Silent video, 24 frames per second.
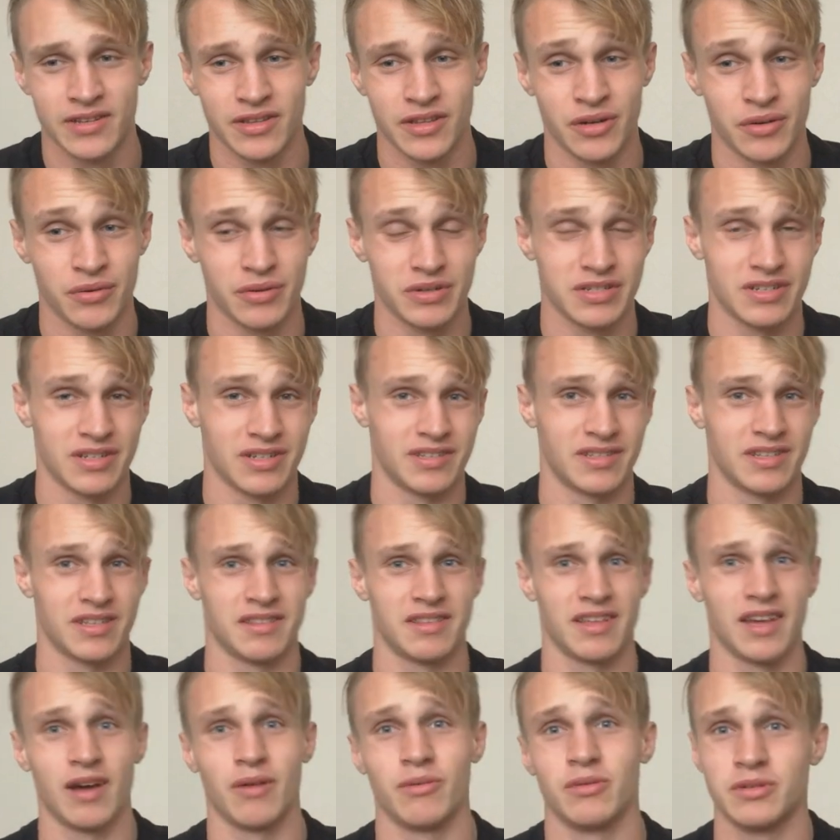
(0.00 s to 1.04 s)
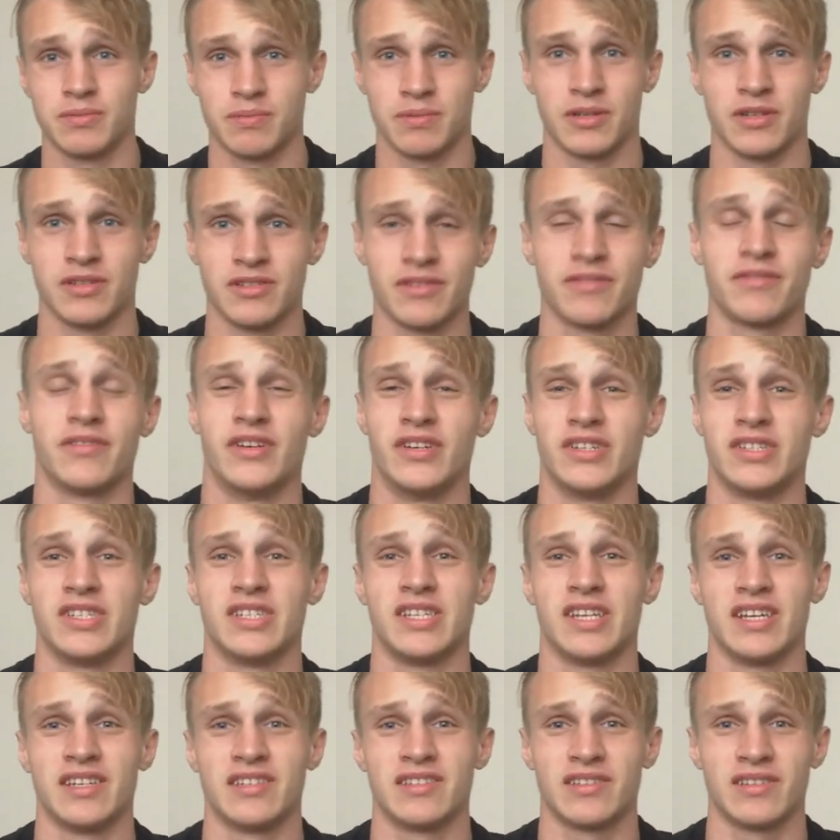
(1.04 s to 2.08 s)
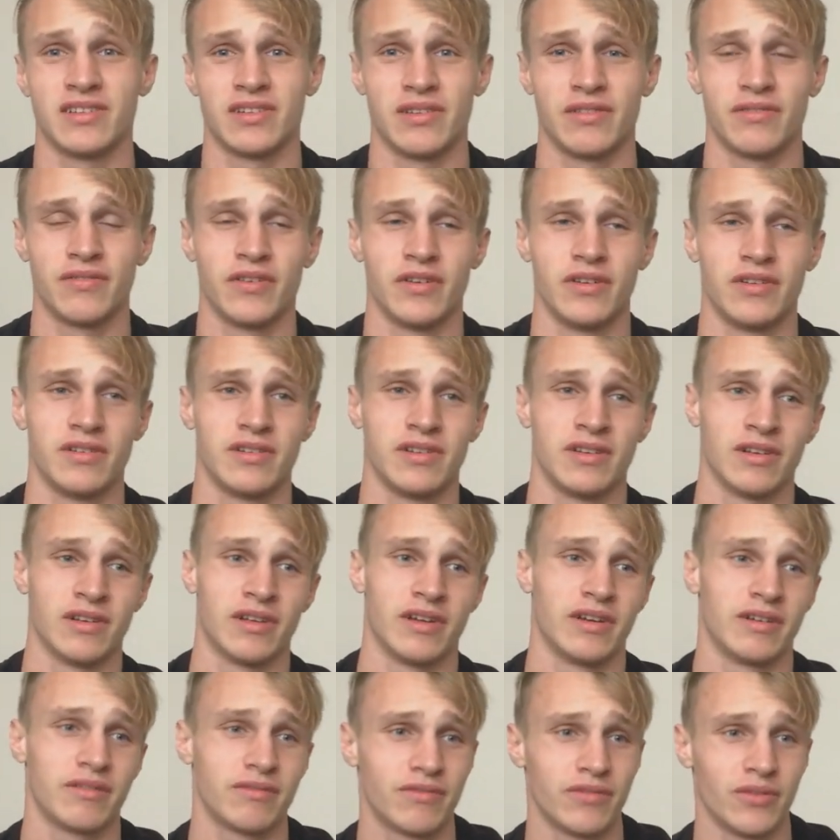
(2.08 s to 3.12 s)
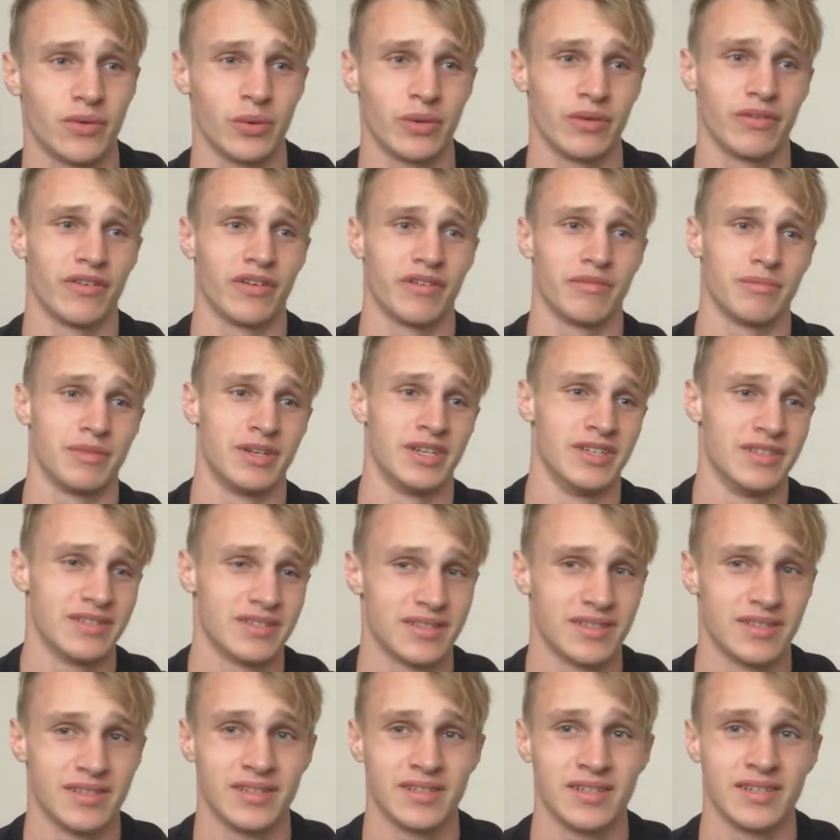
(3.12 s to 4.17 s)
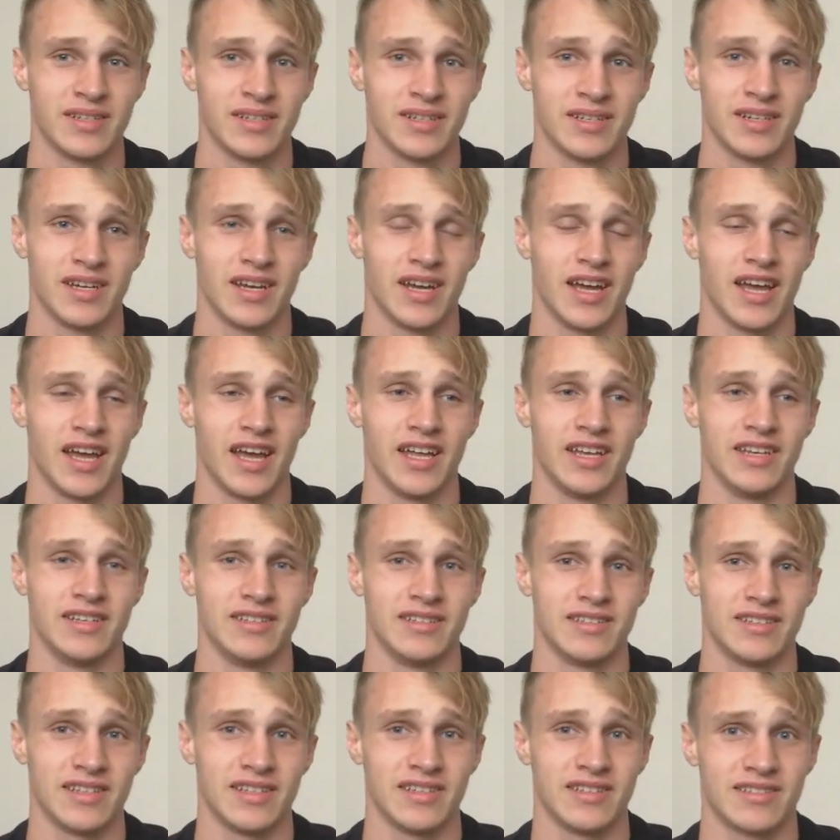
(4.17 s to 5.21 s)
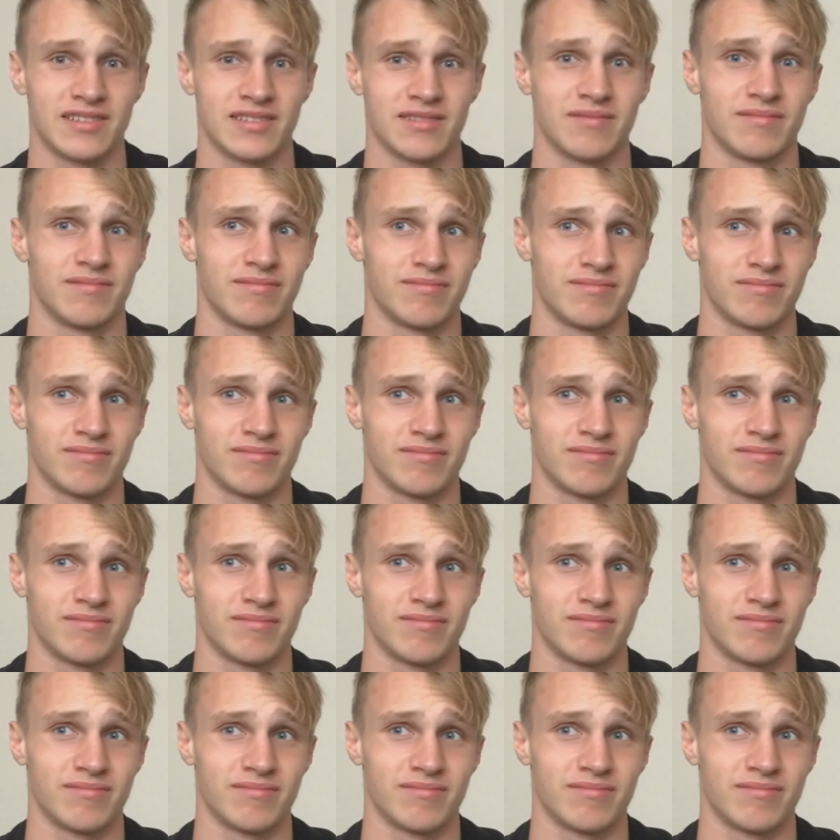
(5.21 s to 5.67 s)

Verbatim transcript: And the reason I did that was because I finished the test in like, the, in like 45 minutes. And it's